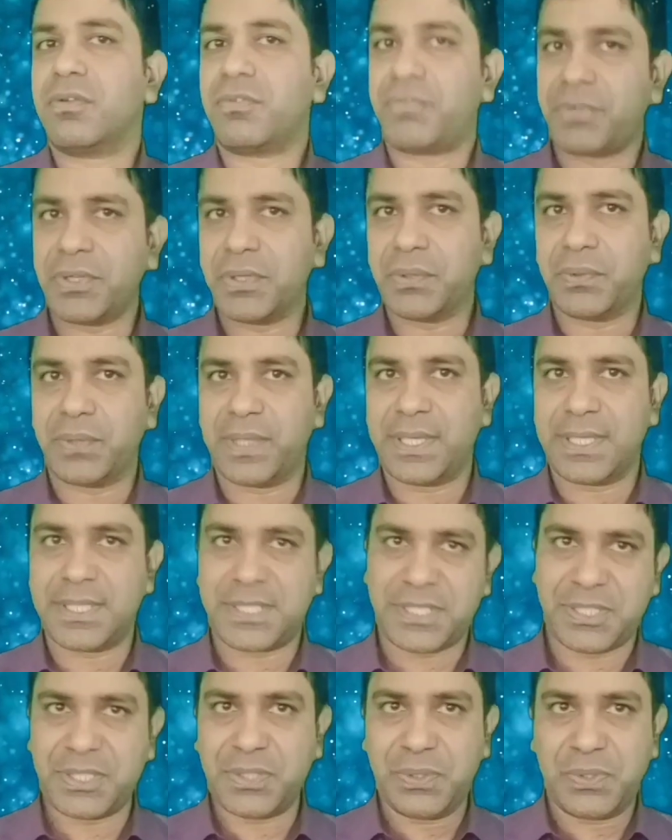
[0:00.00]
Few
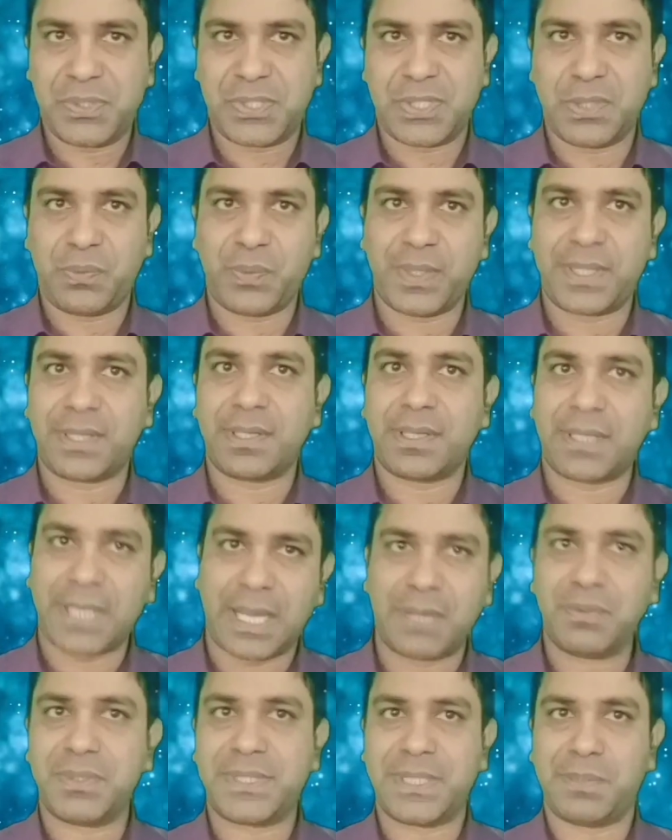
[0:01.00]
is used with
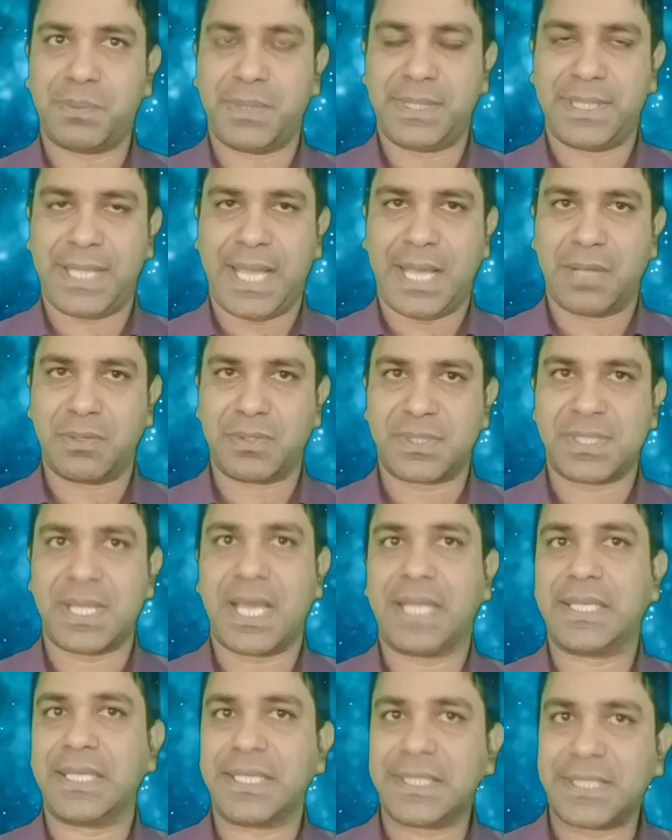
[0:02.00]
countable nouns
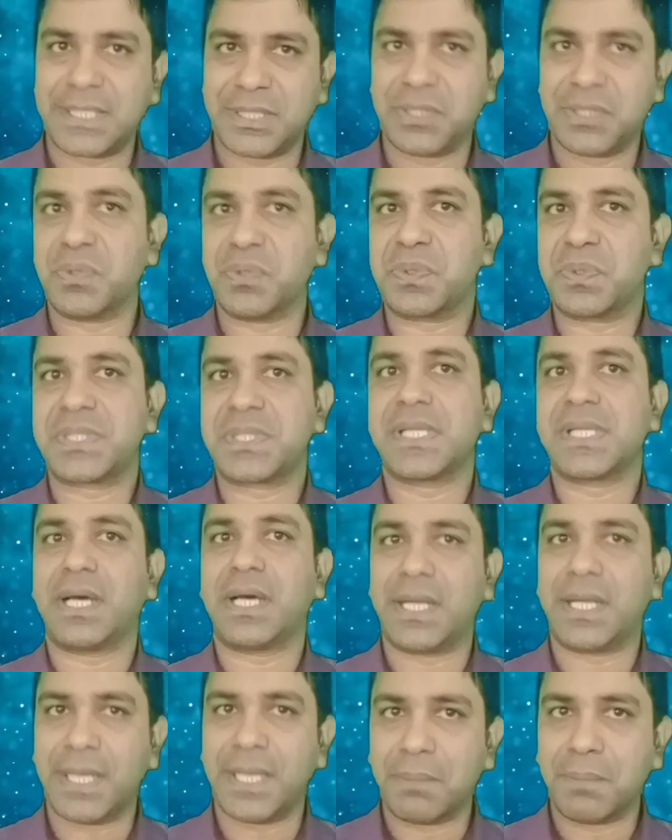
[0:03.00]
and it denotes
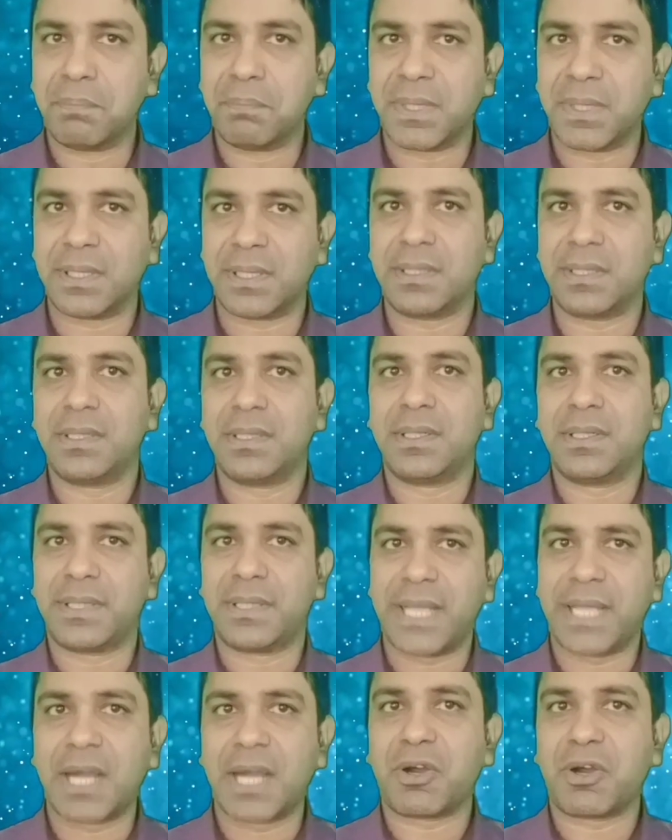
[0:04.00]
a number.
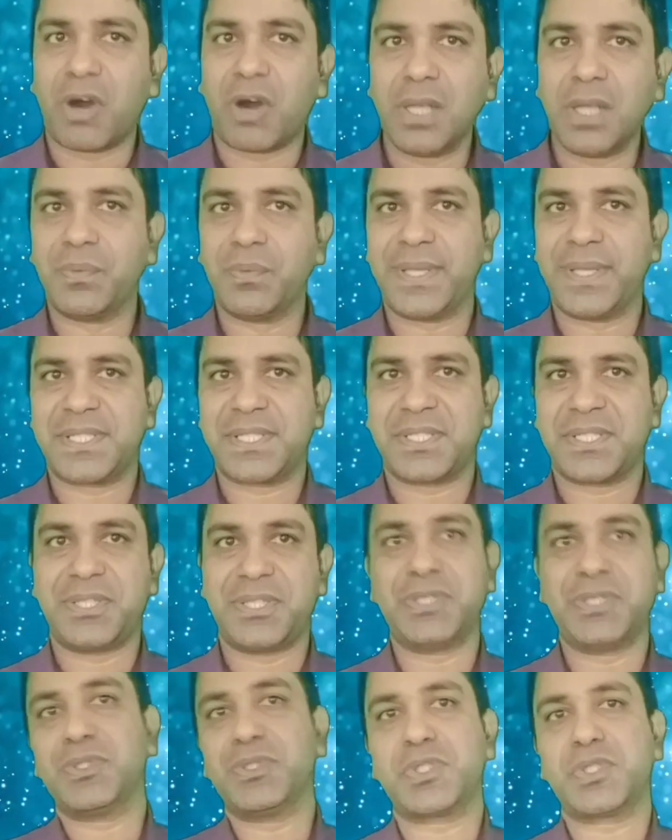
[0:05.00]
They are always
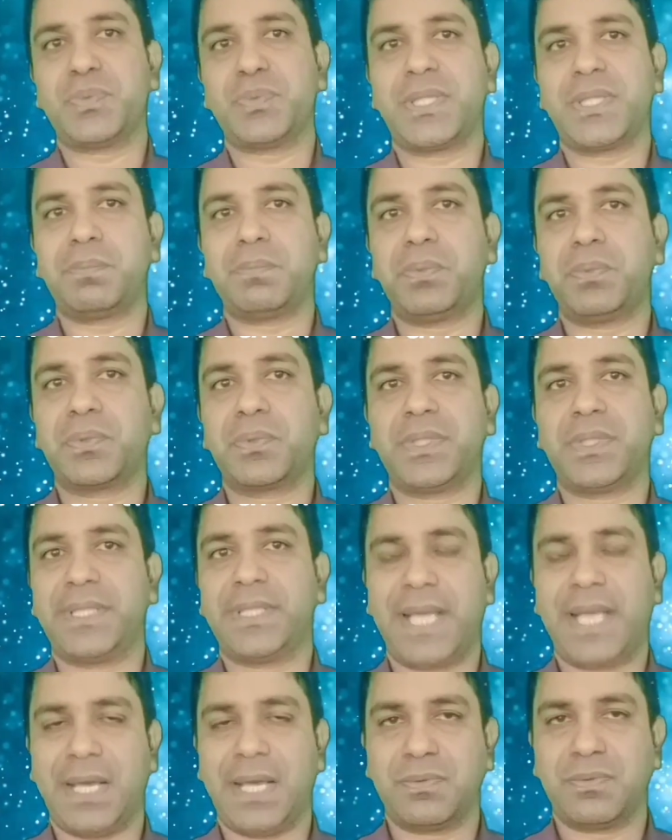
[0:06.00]
used with plural
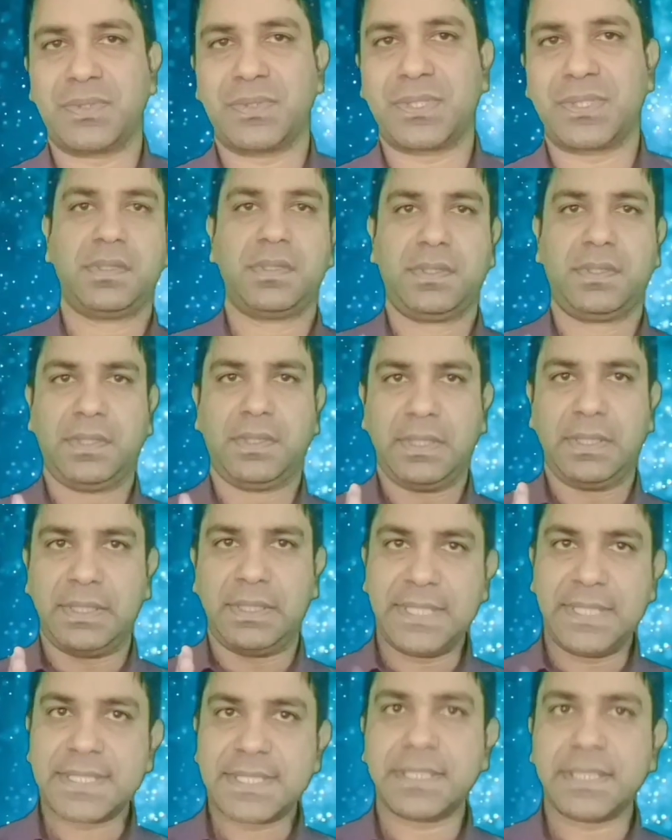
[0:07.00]
nouns.
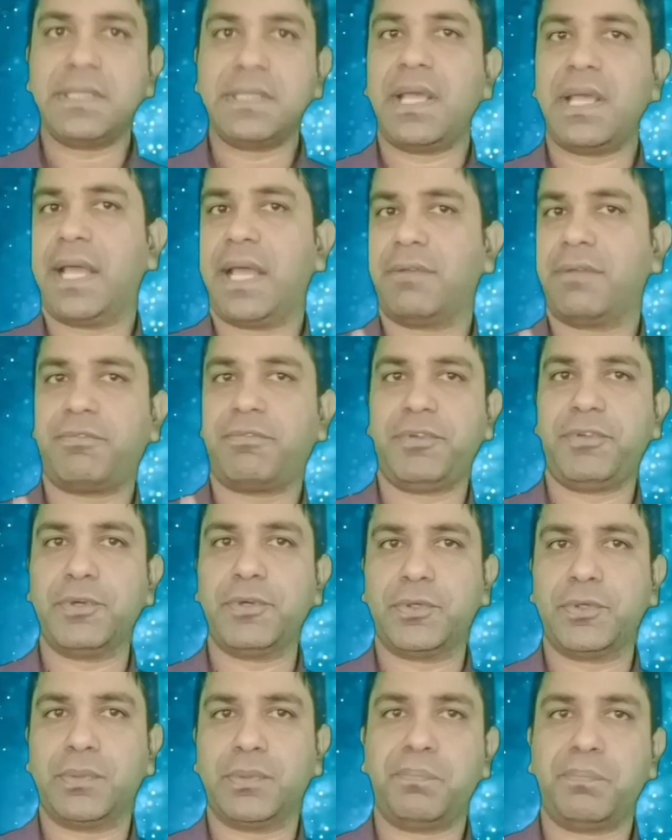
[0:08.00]
Little and
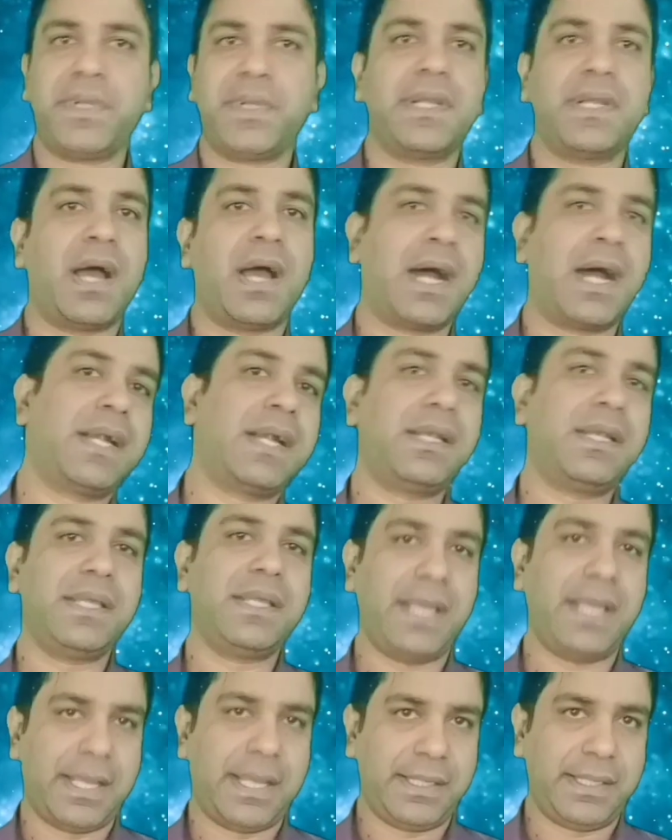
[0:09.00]
few mean
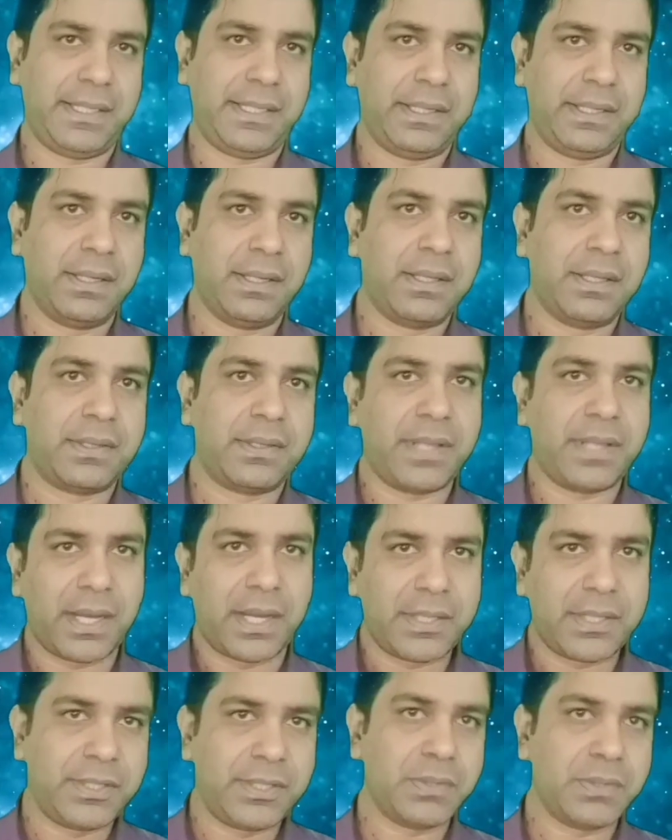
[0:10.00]
hardly any. They
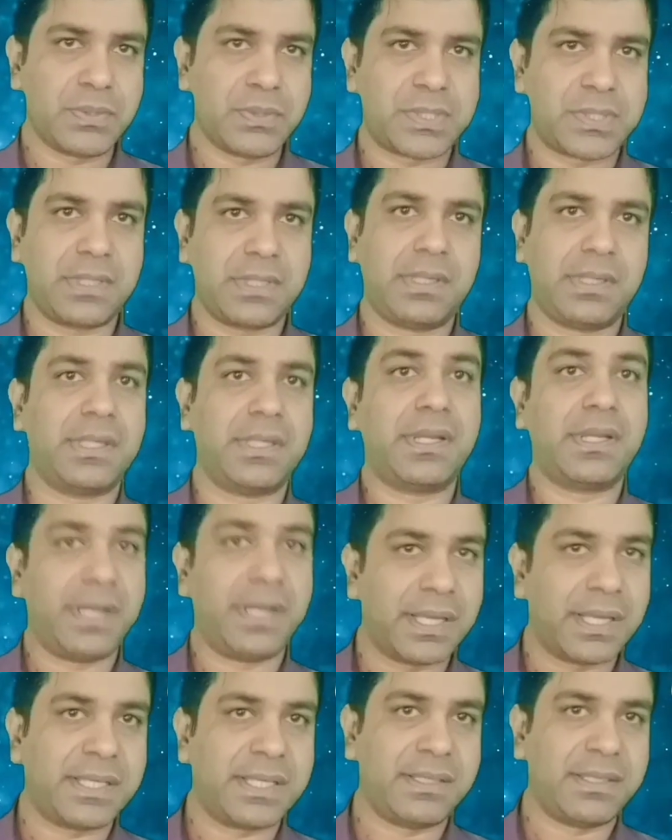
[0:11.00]
are used in a
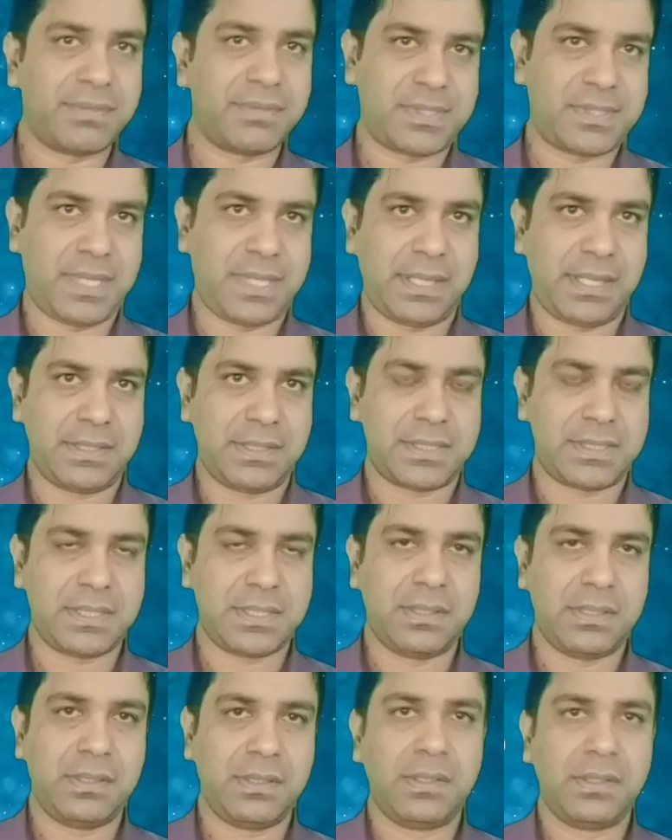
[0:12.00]
negative
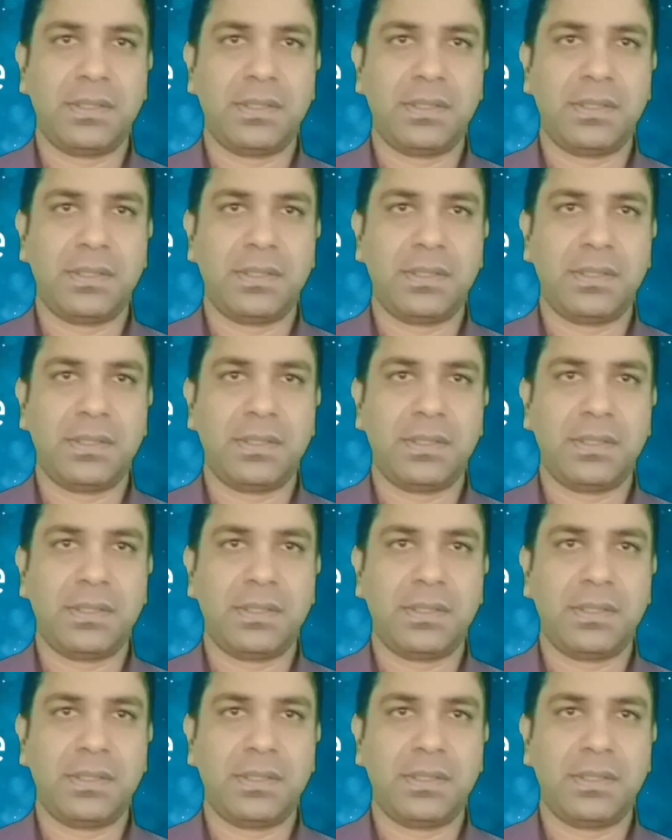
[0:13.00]
sense.